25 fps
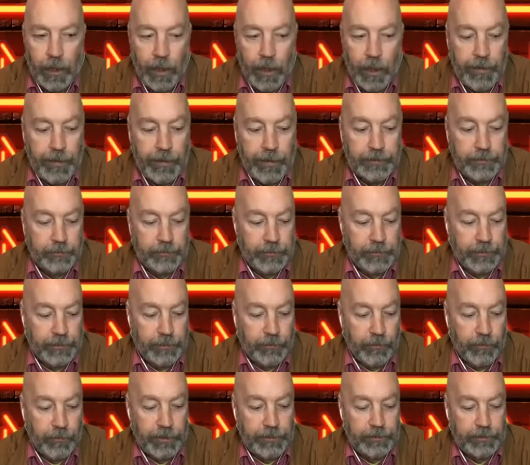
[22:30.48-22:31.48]
I, it's really
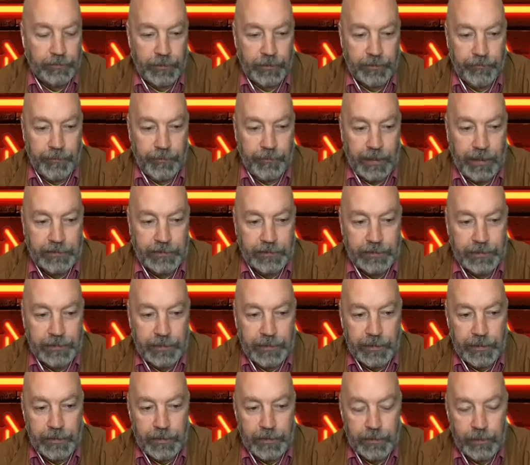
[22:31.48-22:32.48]
it's really
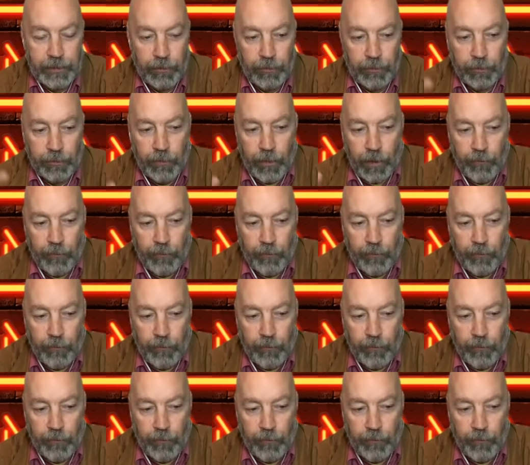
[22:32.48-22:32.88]
fascinating, and you know,